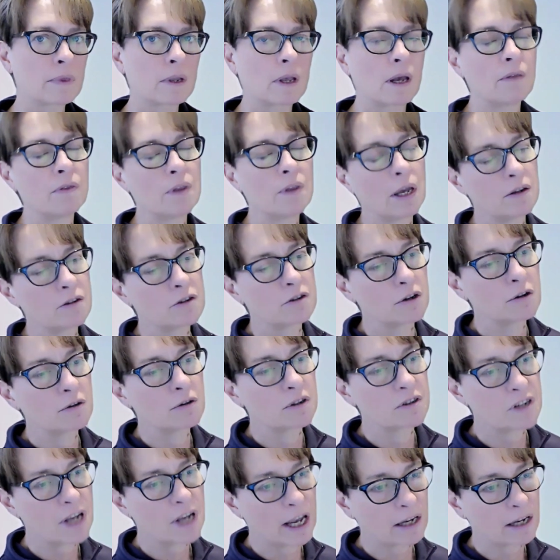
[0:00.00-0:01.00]
and then do the
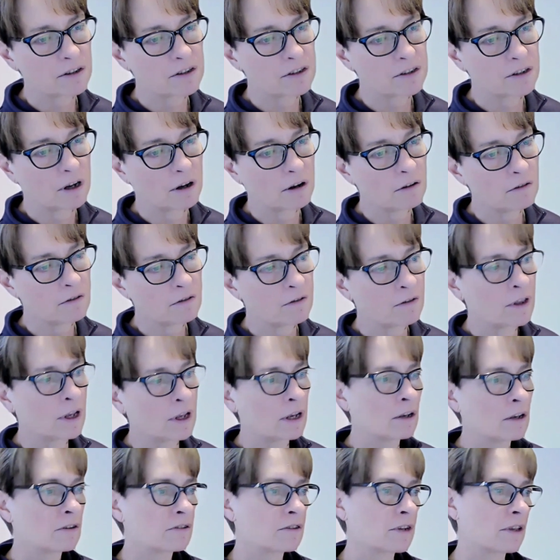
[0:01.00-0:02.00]
tech stuff
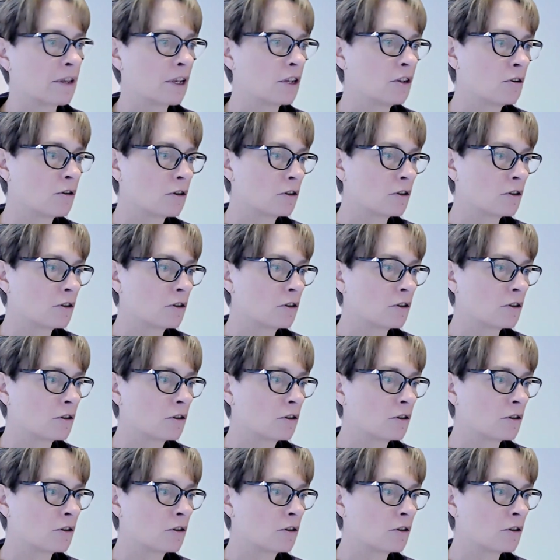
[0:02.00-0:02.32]
so that you